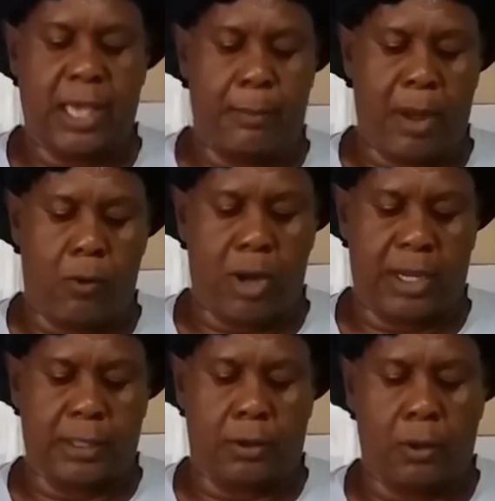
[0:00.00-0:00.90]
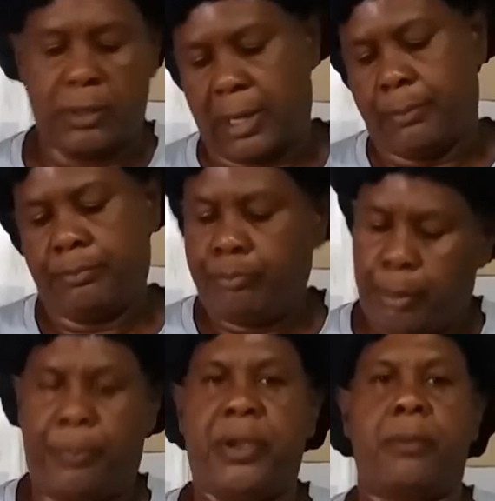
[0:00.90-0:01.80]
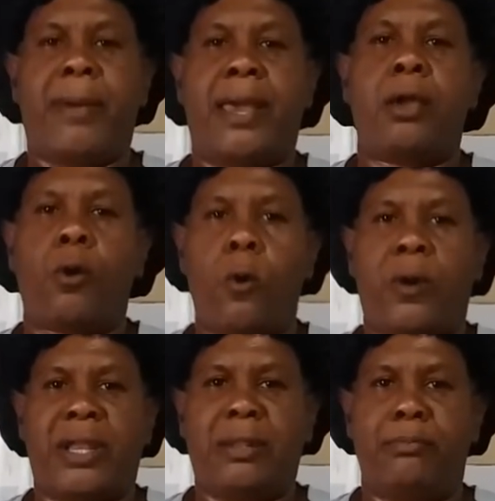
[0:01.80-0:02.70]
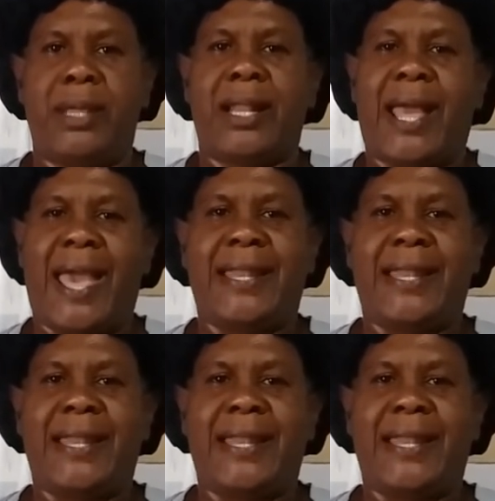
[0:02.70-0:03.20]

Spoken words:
get my coconut out and prepare my coconut milk.